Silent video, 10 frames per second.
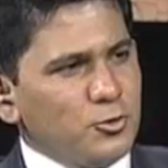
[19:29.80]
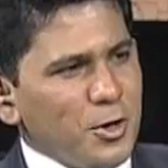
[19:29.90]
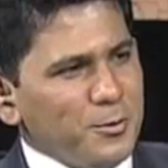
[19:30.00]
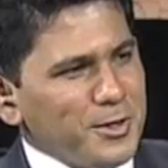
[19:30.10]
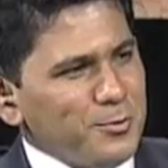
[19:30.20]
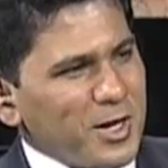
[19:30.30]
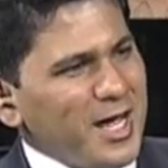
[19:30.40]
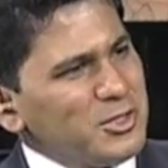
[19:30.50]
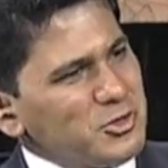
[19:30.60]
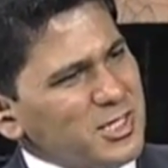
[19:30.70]
do you have any
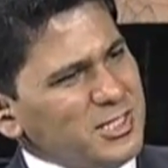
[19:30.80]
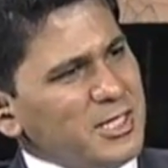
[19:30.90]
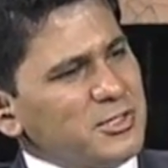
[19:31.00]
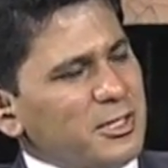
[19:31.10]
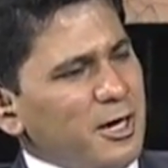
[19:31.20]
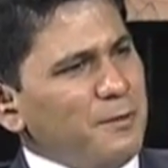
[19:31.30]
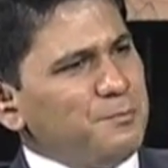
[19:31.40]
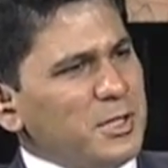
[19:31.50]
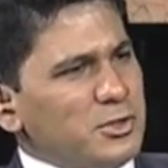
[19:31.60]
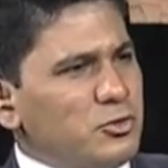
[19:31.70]
plan to suggest the
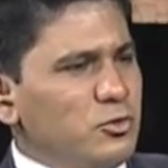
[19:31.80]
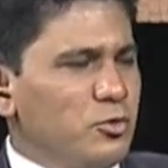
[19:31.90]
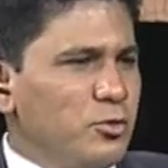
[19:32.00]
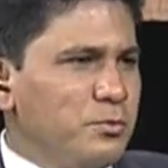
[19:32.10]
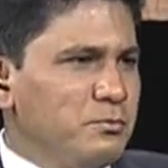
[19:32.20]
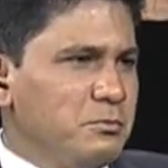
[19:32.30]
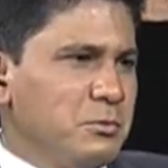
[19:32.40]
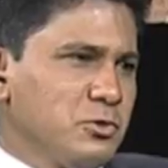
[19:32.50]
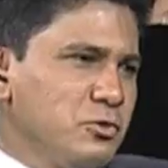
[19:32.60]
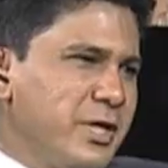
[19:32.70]
government to
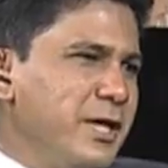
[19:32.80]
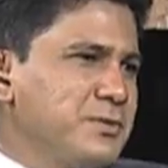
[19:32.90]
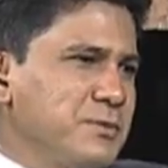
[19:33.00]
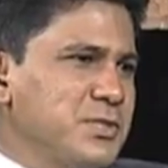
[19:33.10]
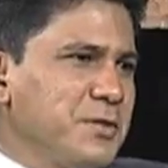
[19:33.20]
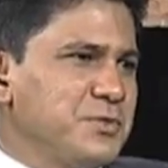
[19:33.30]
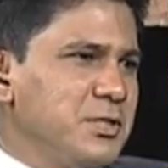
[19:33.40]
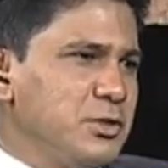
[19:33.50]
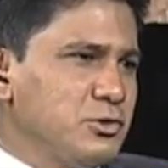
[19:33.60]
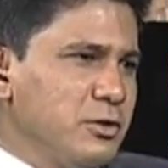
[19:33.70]
to give some
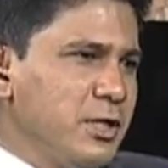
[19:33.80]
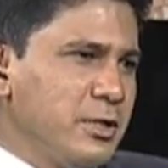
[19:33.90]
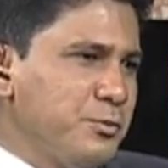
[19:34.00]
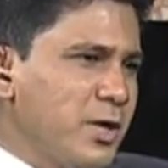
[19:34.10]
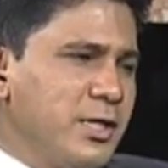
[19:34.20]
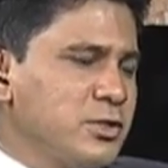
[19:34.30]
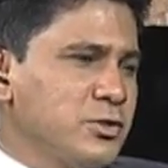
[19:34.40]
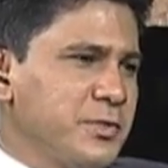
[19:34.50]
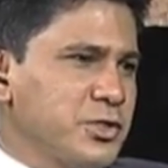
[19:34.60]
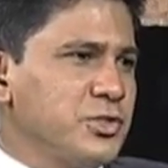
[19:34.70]
subsidies so that the prices
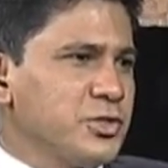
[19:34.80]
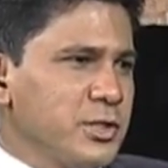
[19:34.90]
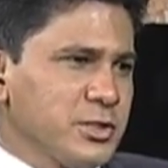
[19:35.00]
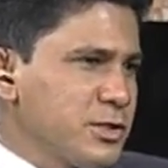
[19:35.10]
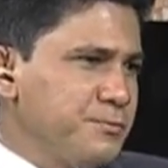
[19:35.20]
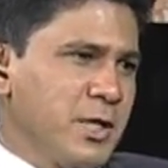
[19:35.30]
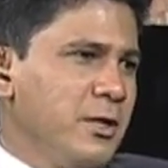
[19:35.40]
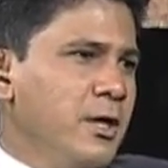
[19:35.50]
of essentials um,